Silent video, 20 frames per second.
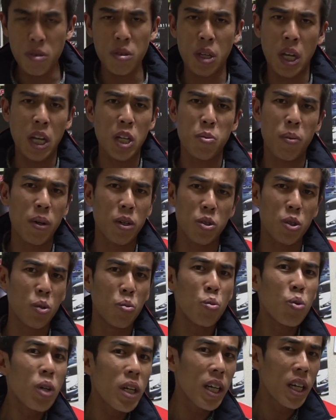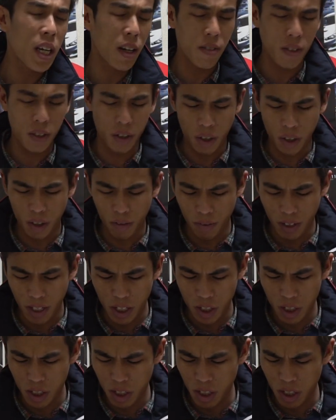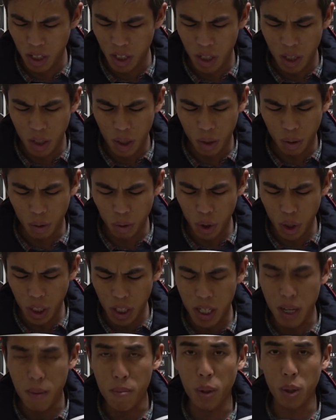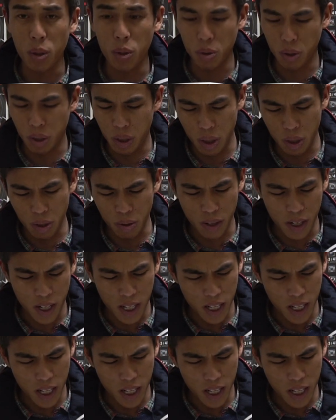Haynes manuals don't really cover a lot of old JDM models, and you know,